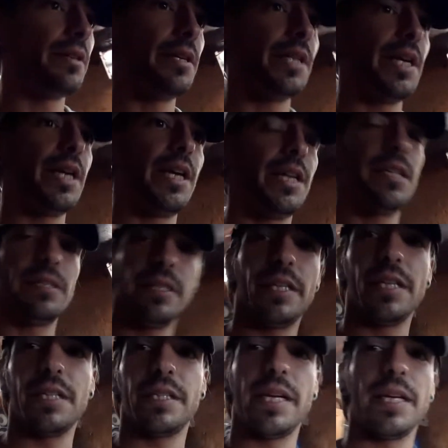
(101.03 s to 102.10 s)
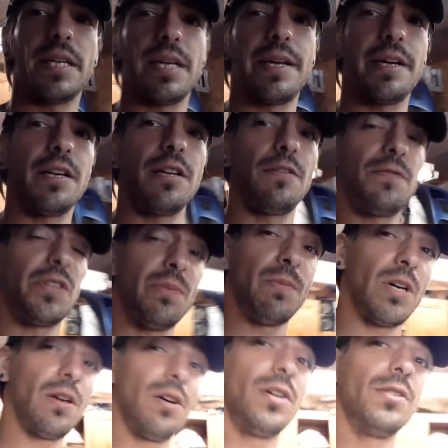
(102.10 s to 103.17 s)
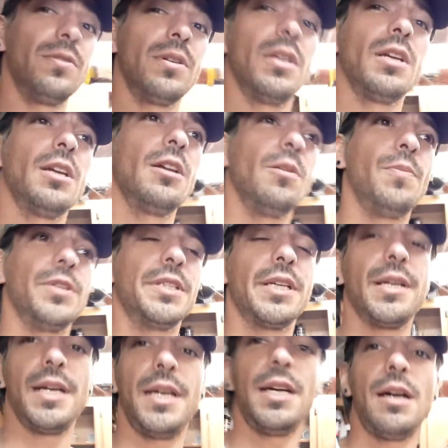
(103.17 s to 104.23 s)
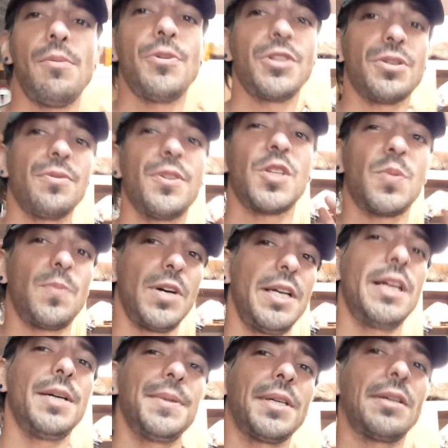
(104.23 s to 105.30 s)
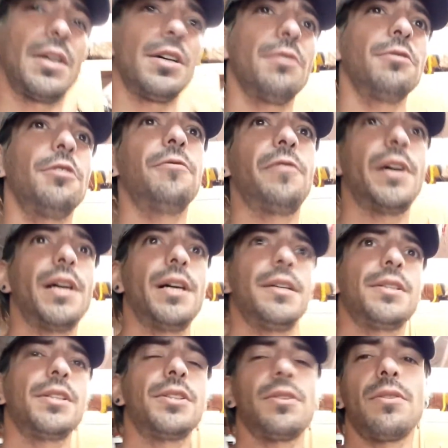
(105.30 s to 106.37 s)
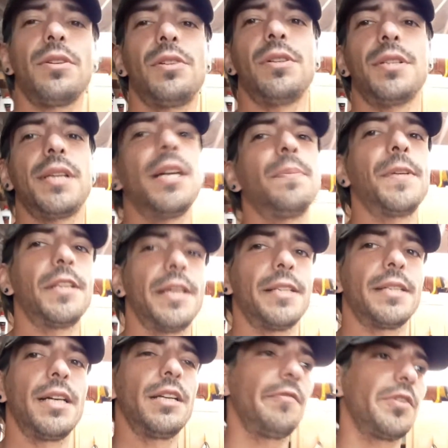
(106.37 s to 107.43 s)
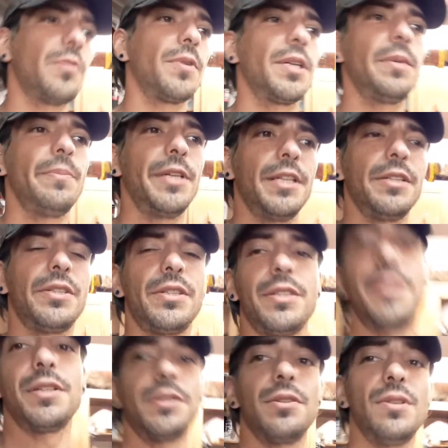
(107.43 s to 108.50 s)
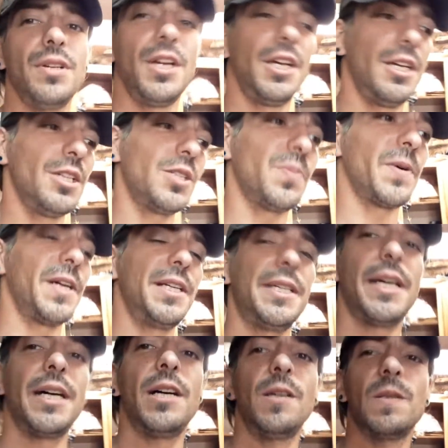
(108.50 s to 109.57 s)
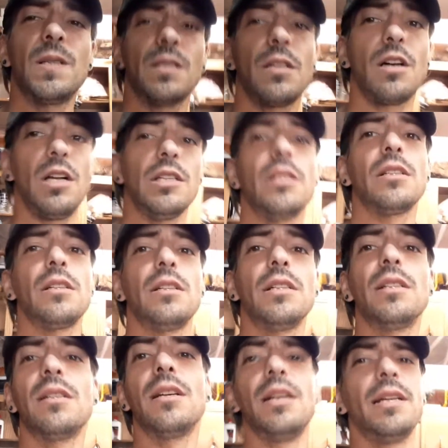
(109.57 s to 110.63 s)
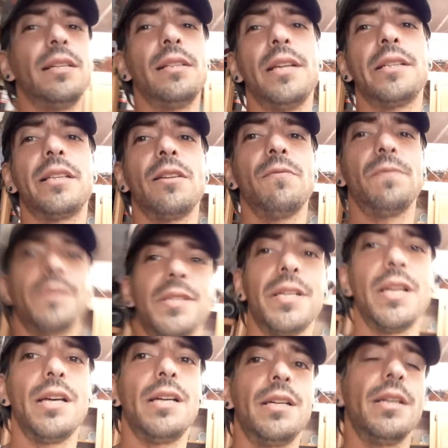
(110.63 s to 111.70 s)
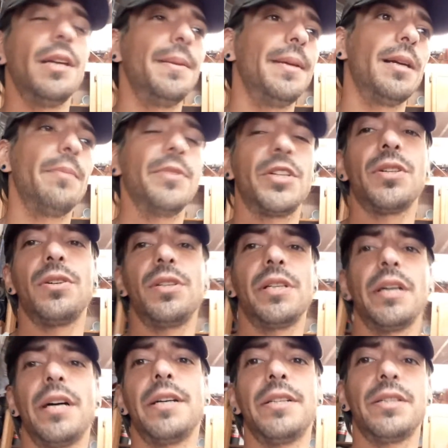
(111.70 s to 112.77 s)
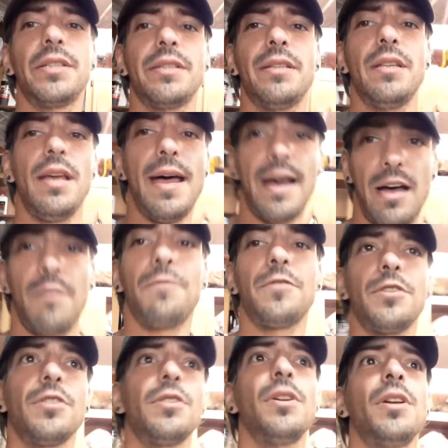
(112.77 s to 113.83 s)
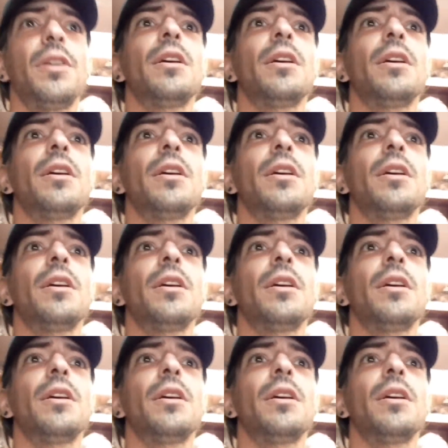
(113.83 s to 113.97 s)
and get it taken care of tomorrow. But today I'm just gonna spray down the car real fast. It's only gonna take me like not even 20 minutes to do. Spray it down, call it good, and that's it for today. And then I'm gonna show you guys after